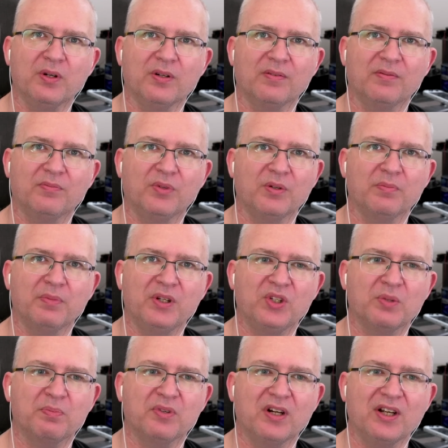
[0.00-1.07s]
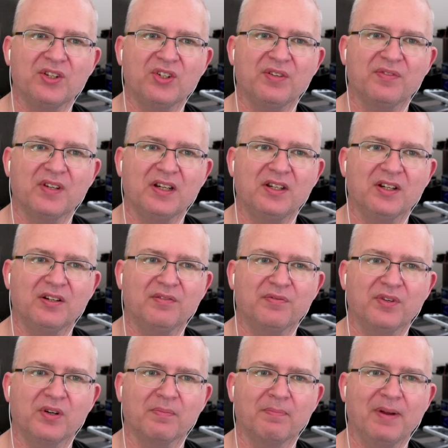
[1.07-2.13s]
but wouldn't be surprised if they
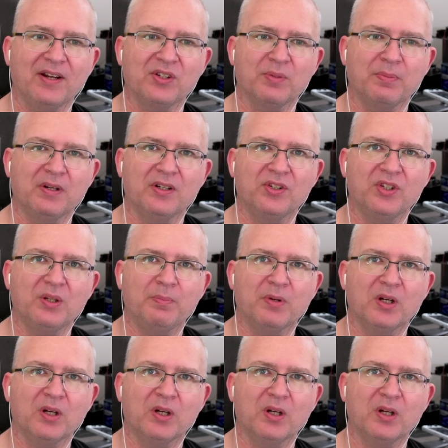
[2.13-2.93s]
don't for compatibility